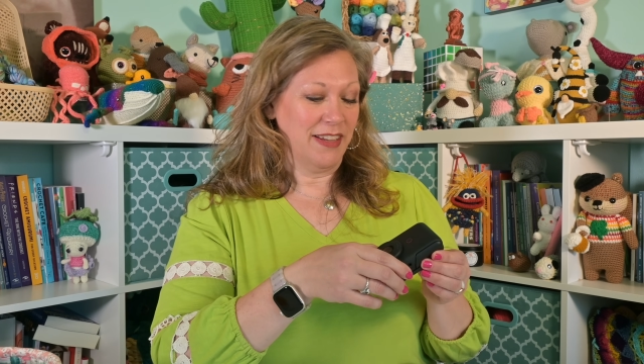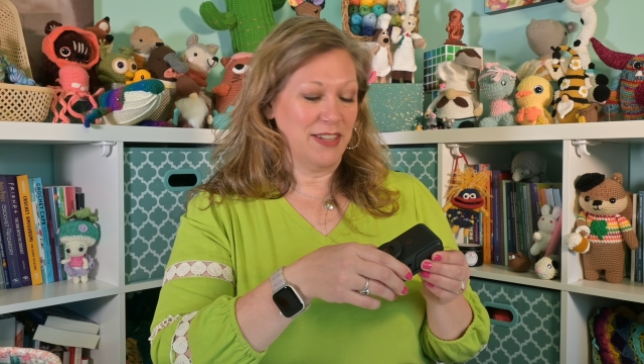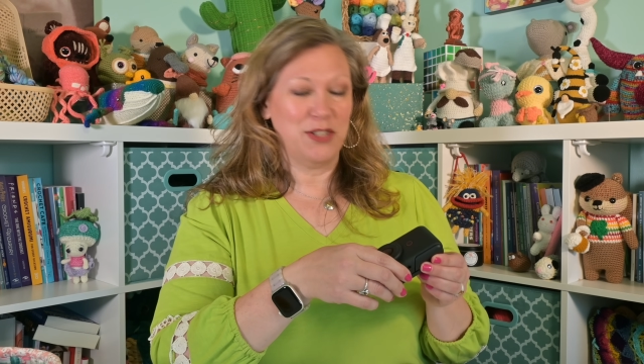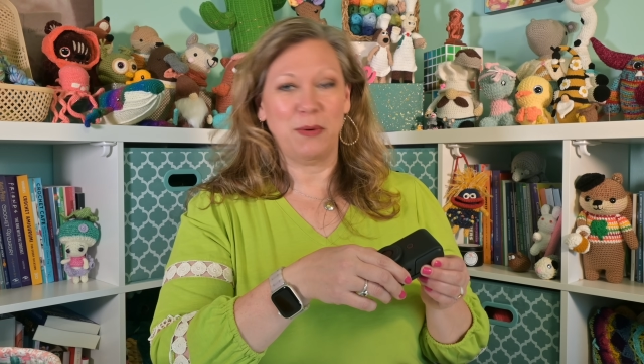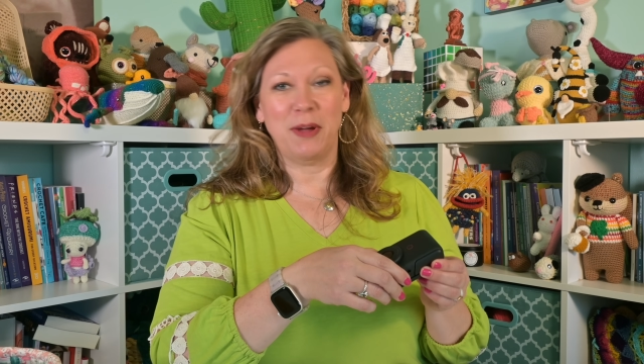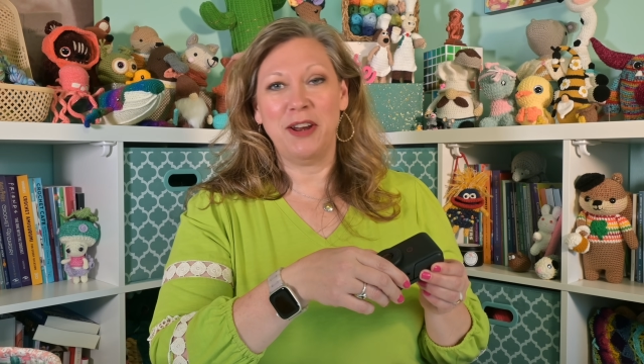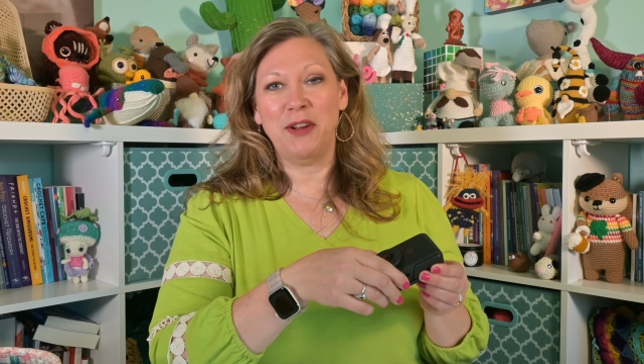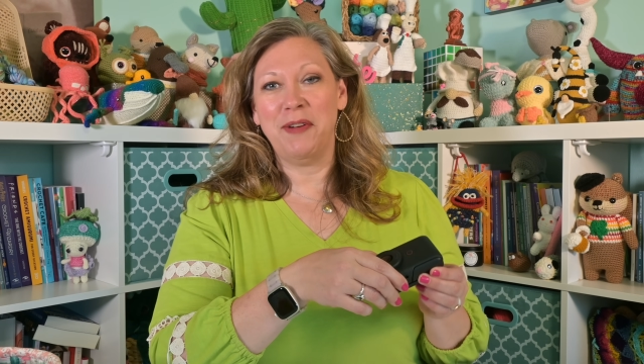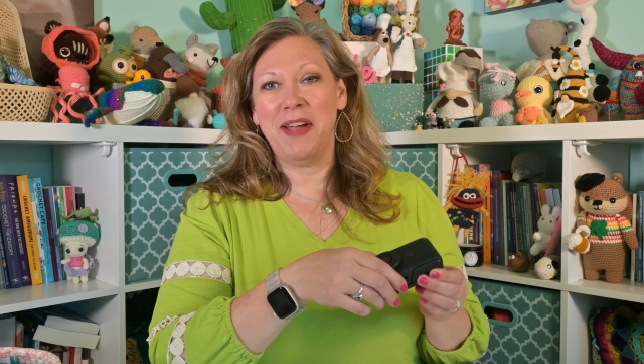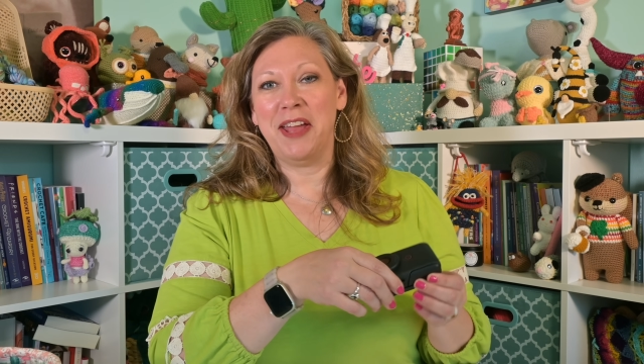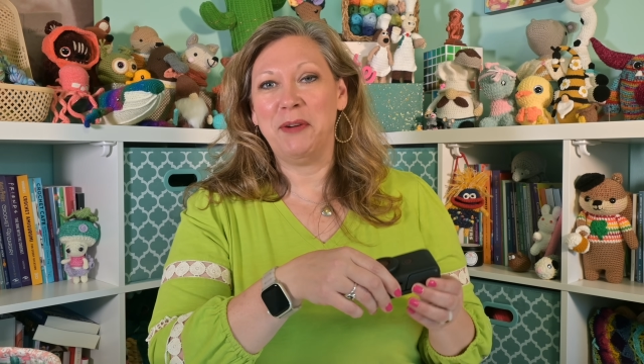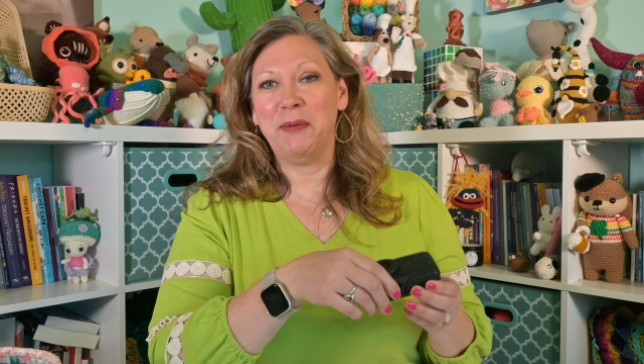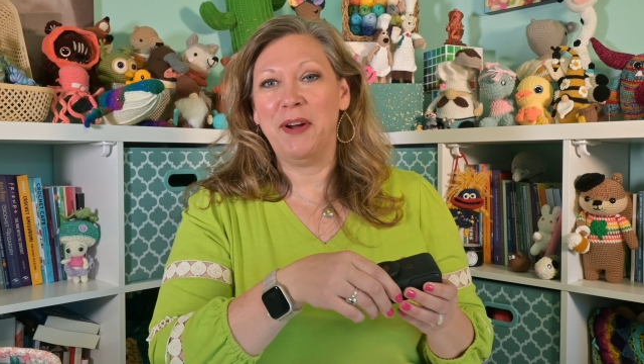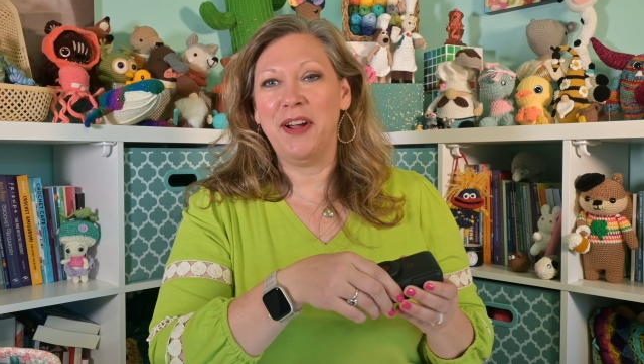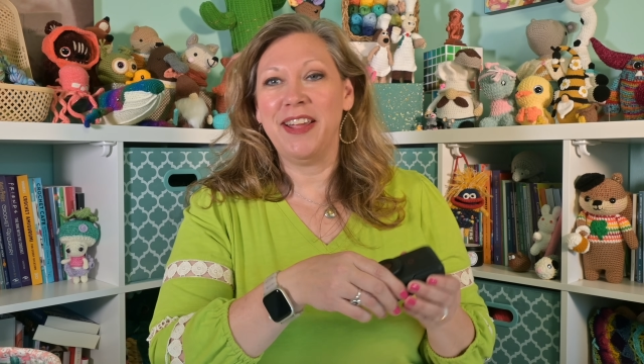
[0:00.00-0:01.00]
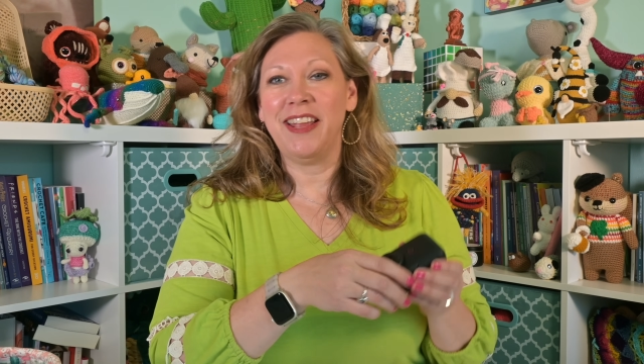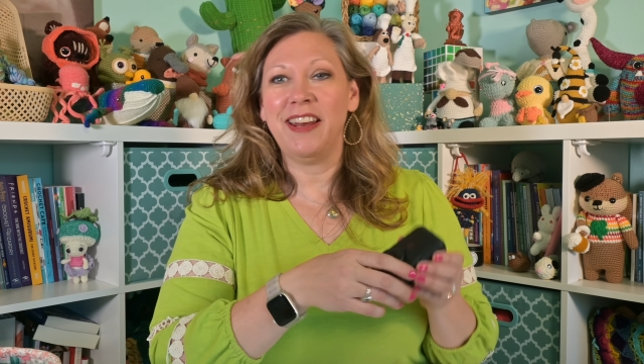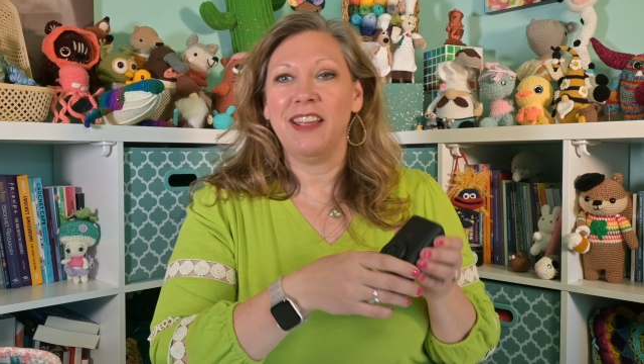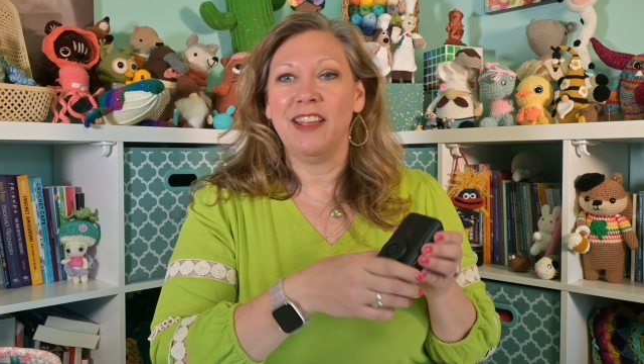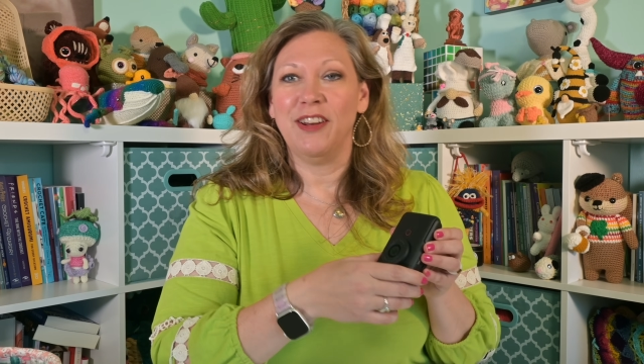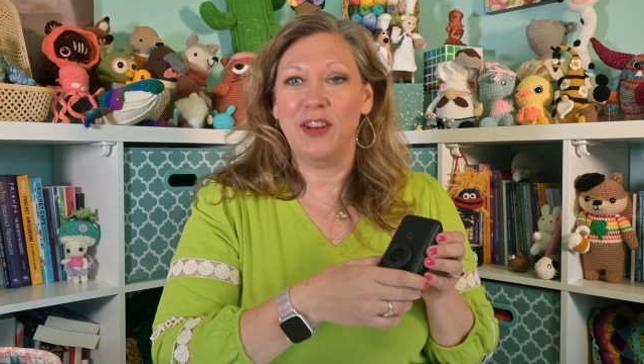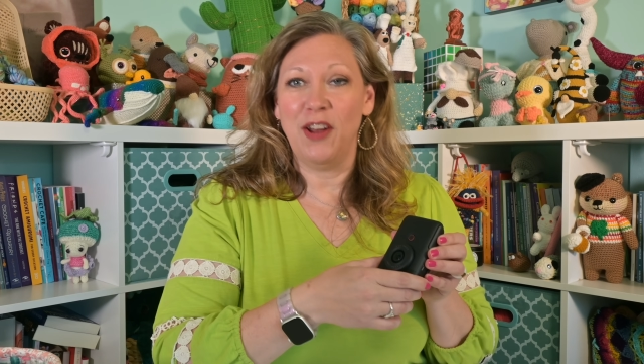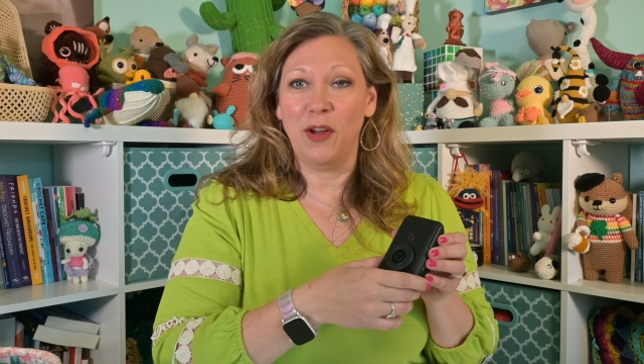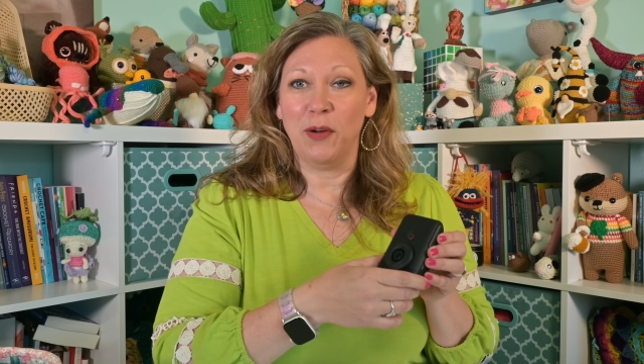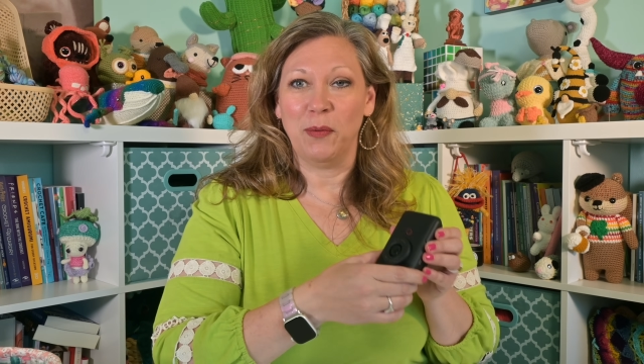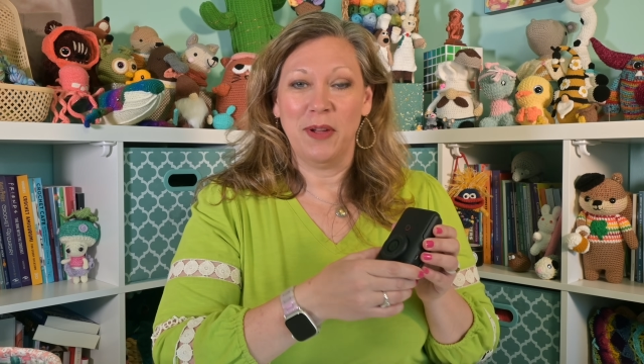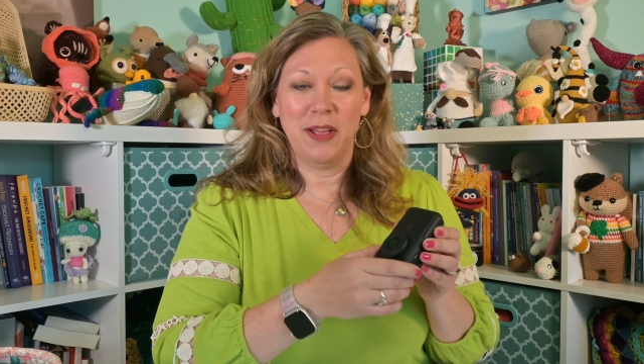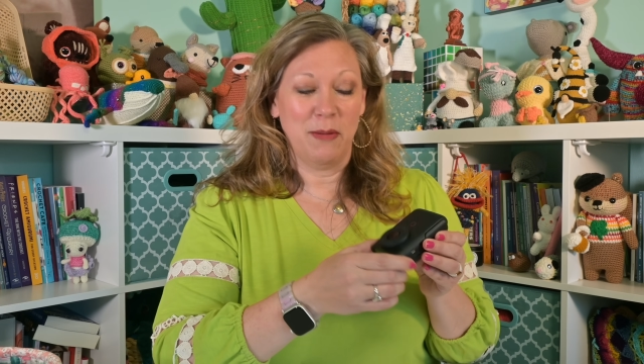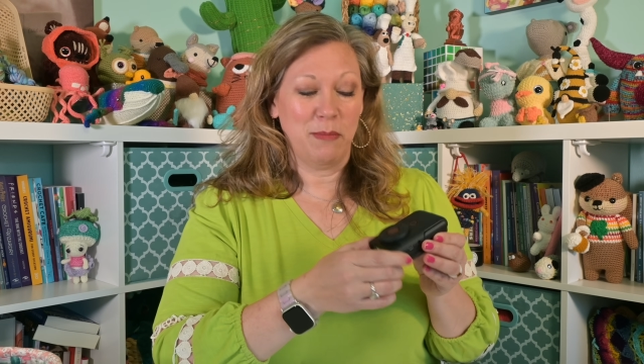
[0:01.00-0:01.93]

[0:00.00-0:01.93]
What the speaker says: Do I know how to work it? No.